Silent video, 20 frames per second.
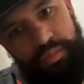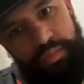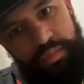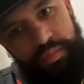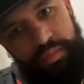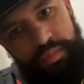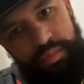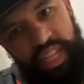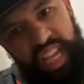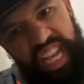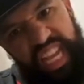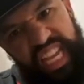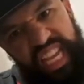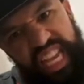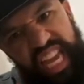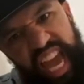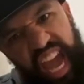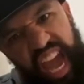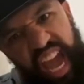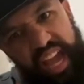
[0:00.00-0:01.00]

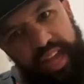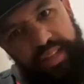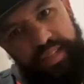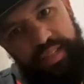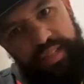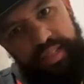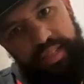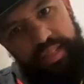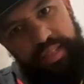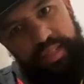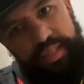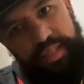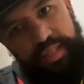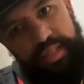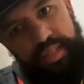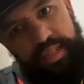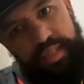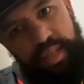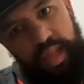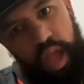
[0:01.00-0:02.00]

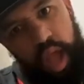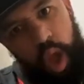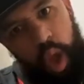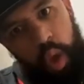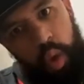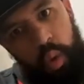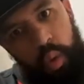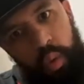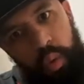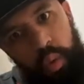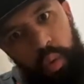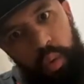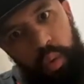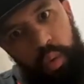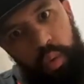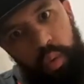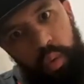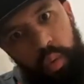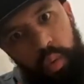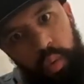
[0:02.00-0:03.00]

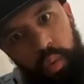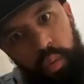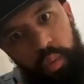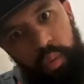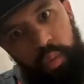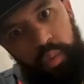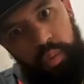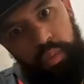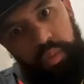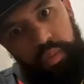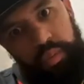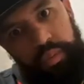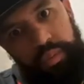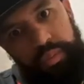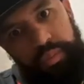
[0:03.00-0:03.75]
No words are spoken by the person on screen.